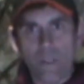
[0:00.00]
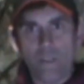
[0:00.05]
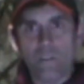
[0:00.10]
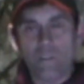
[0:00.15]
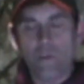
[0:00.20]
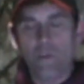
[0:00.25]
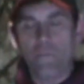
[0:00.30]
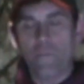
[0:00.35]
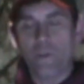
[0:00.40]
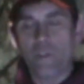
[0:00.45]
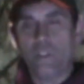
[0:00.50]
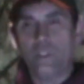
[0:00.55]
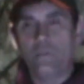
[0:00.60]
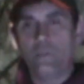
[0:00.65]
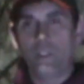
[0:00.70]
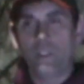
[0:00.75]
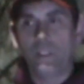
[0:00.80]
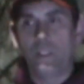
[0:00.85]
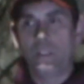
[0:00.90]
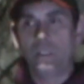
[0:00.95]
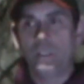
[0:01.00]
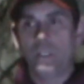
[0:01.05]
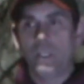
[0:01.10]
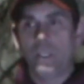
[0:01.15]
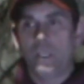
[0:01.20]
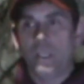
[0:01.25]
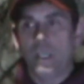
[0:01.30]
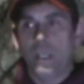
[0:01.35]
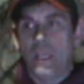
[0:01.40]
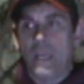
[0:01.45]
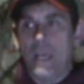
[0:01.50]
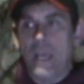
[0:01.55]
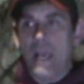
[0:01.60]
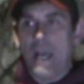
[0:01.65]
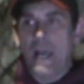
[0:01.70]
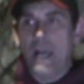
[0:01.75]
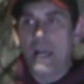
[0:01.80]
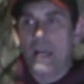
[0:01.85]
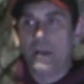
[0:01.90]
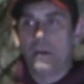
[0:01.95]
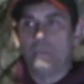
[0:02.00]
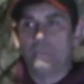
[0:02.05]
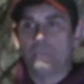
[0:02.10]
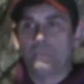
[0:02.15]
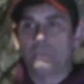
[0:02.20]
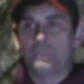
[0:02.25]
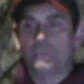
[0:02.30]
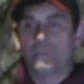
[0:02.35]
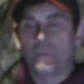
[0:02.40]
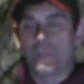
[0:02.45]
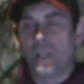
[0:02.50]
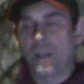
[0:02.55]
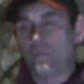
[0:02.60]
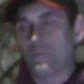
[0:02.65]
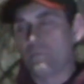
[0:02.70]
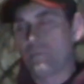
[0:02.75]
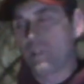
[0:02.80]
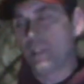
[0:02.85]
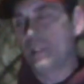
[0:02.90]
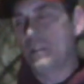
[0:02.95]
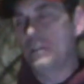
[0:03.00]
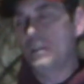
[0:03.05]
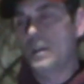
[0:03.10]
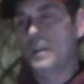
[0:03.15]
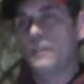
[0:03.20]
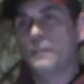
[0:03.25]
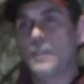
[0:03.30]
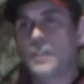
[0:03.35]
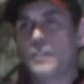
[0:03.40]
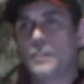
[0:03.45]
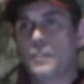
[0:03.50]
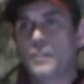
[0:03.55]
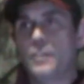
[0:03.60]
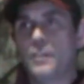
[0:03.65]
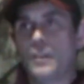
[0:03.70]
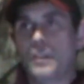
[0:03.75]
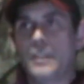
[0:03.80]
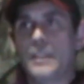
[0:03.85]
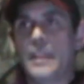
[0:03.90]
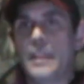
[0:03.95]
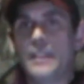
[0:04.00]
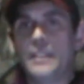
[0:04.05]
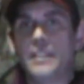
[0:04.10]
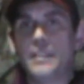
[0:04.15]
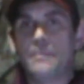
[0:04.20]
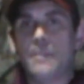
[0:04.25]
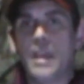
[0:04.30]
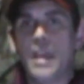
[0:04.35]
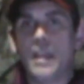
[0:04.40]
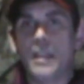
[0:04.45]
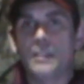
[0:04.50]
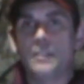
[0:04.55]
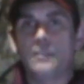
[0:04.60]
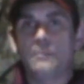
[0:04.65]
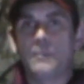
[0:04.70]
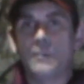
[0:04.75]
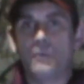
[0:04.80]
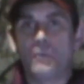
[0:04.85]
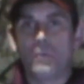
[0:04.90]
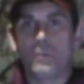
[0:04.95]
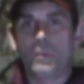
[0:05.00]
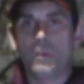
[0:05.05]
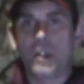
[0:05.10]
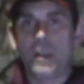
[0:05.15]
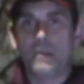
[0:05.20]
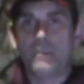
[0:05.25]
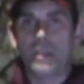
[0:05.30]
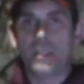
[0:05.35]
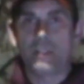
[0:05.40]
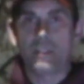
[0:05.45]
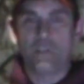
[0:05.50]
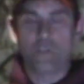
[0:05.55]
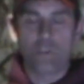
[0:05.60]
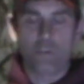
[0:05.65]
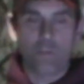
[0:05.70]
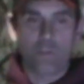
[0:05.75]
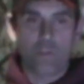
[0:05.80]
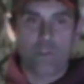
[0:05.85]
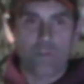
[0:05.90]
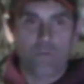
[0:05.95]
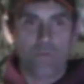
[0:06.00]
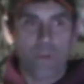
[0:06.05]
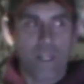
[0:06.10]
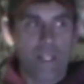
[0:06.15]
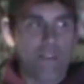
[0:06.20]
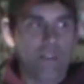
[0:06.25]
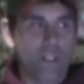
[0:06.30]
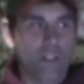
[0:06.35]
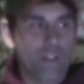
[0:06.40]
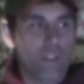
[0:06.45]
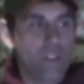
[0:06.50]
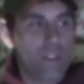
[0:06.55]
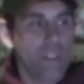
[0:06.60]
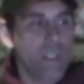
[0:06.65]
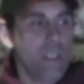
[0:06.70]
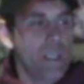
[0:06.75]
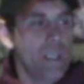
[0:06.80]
so first of all, I did a lot of research on the AT Max before I made the transition.